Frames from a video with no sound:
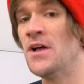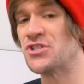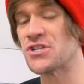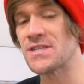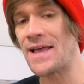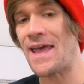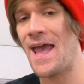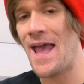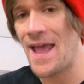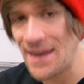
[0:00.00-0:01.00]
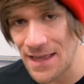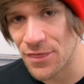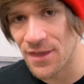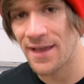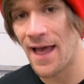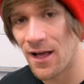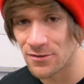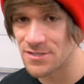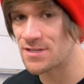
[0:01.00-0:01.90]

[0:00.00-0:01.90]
just like anything else